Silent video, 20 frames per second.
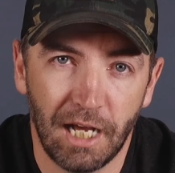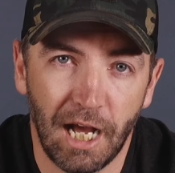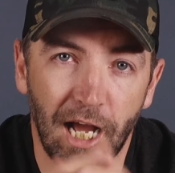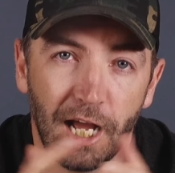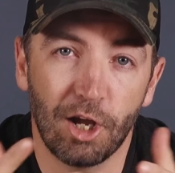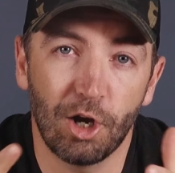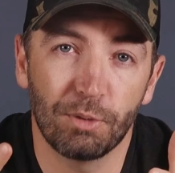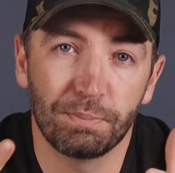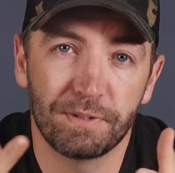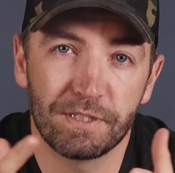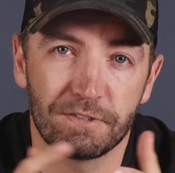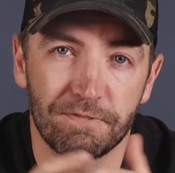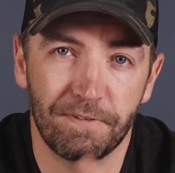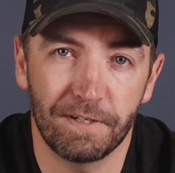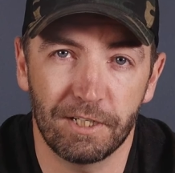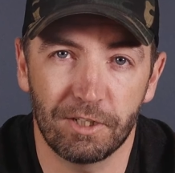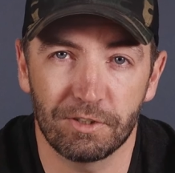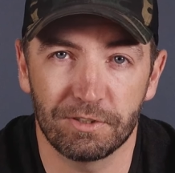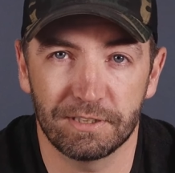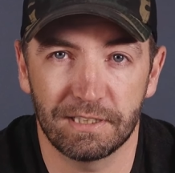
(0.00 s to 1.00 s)
I hope this
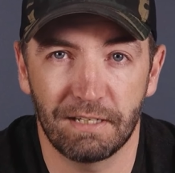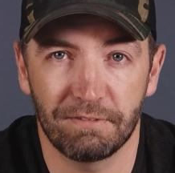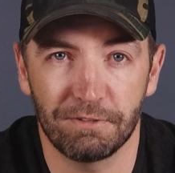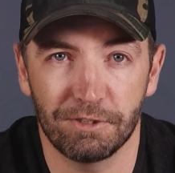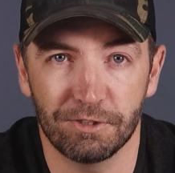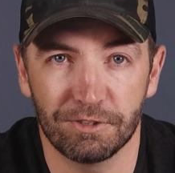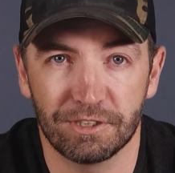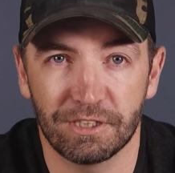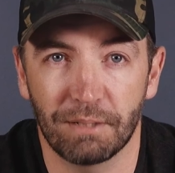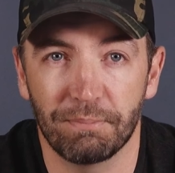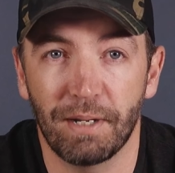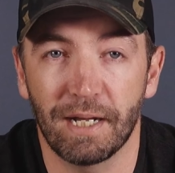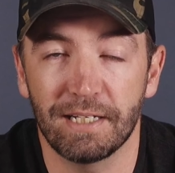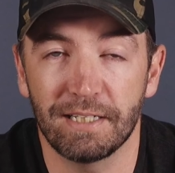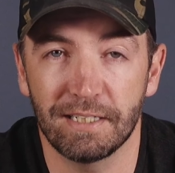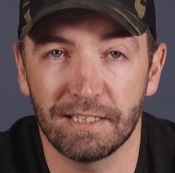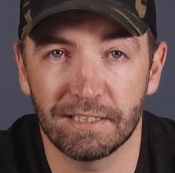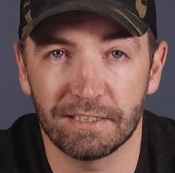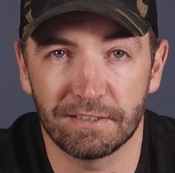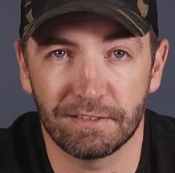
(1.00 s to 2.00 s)
video has given you some
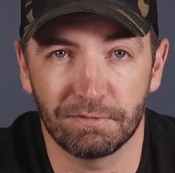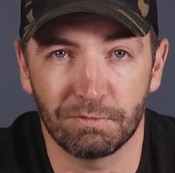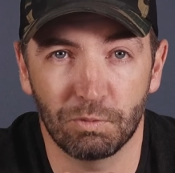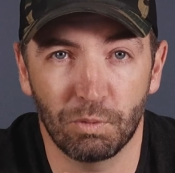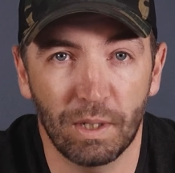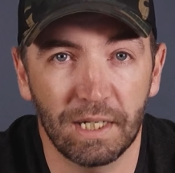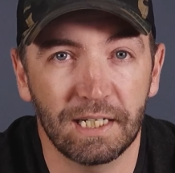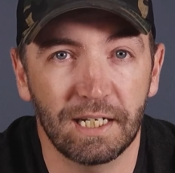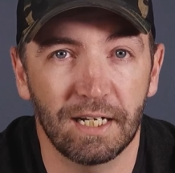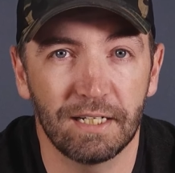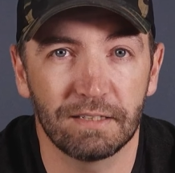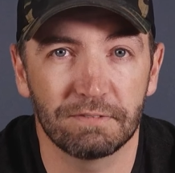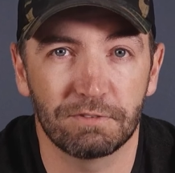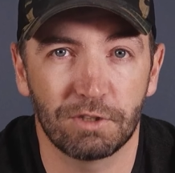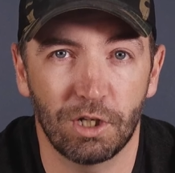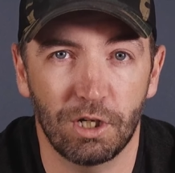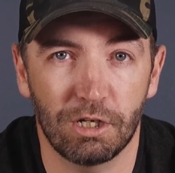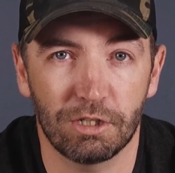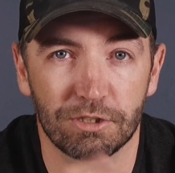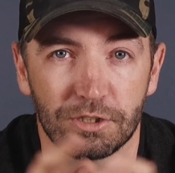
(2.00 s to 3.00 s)
ideas of what kind of
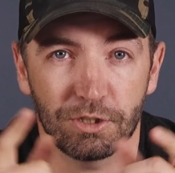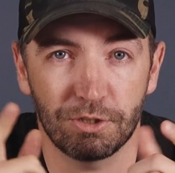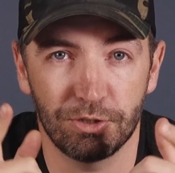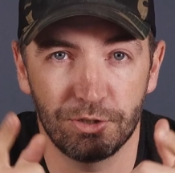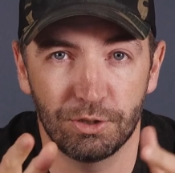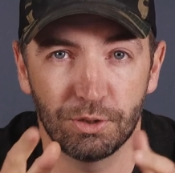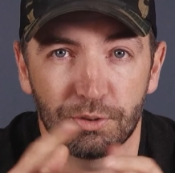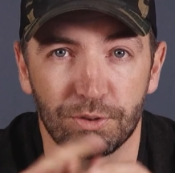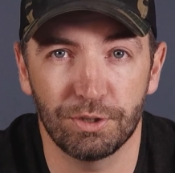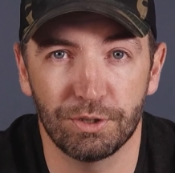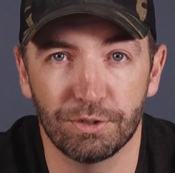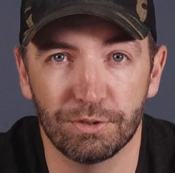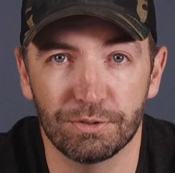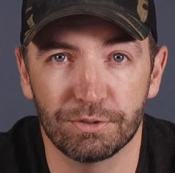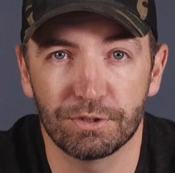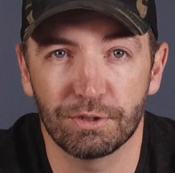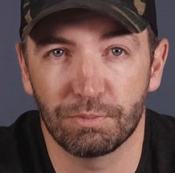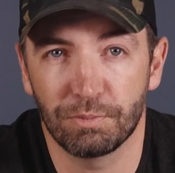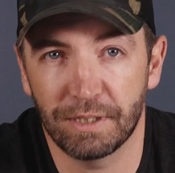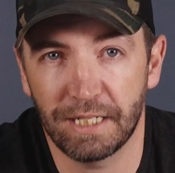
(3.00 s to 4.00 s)
calls you'll
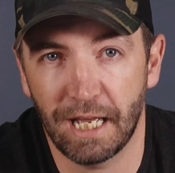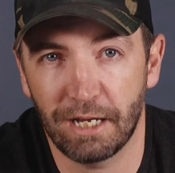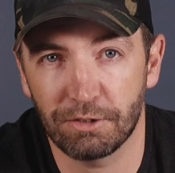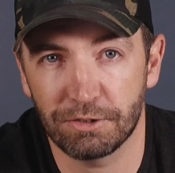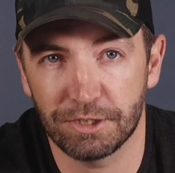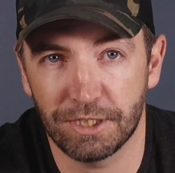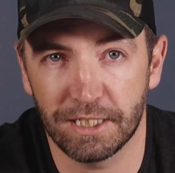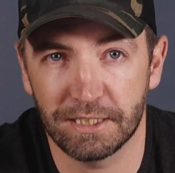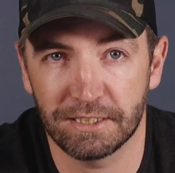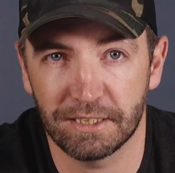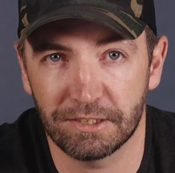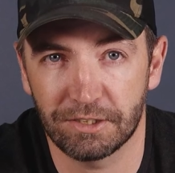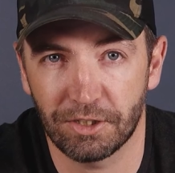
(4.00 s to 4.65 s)
use when out chasing